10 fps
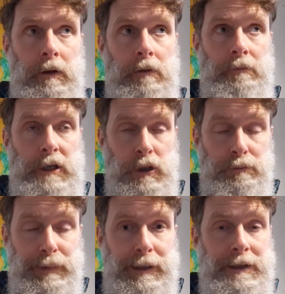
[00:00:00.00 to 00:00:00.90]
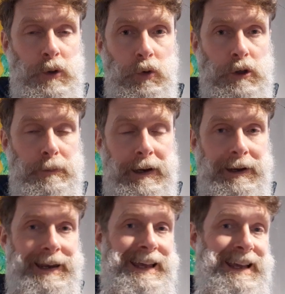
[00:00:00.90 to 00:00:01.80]
Richard Beard talks about
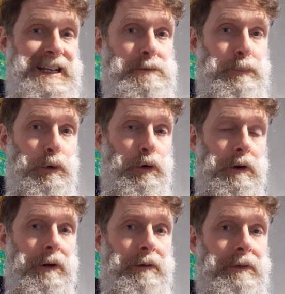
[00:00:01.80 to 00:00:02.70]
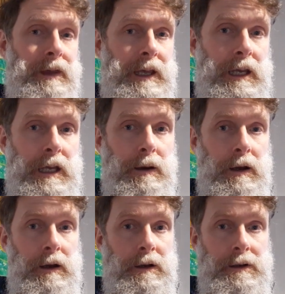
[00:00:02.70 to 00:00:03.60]
in his book, The
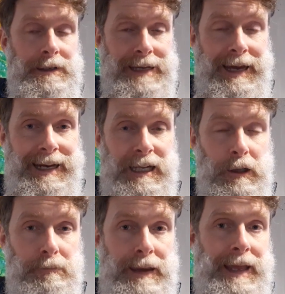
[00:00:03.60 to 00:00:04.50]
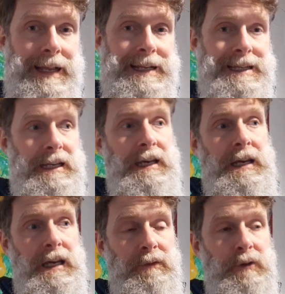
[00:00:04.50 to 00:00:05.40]
Sad Little Men, he said,
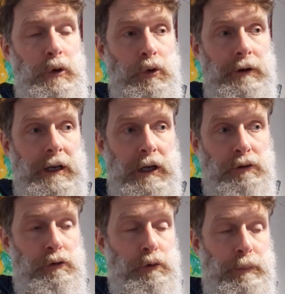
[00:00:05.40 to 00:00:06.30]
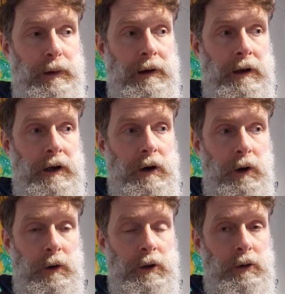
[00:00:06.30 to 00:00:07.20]
if you were in a group
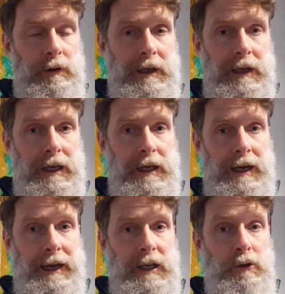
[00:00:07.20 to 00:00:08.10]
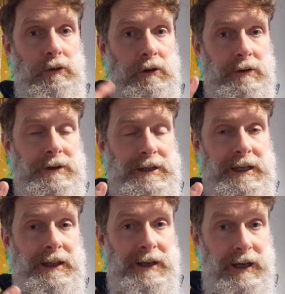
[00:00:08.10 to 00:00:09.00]
on your year and you couldn't
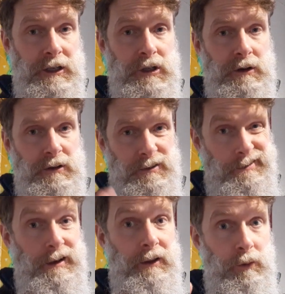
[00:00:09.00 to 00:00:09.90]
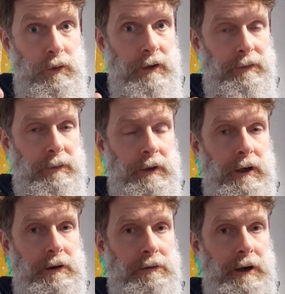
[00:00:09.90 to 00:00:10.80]
see the custos, another word for the
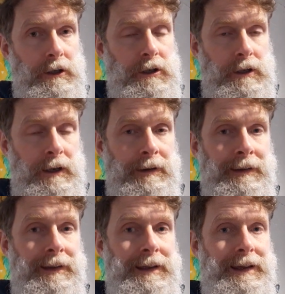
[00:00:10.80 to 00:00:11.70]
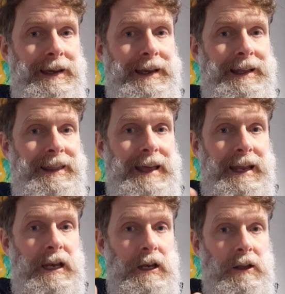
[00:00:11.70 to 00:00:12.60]
crushed,
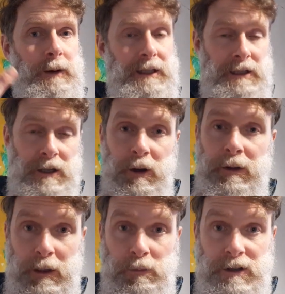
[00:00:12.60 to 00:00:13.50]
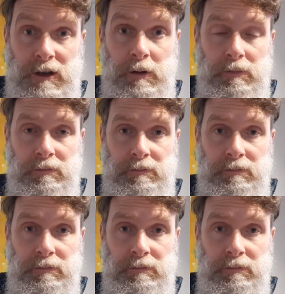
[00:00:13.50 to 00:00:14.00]
then you had to know that it was you.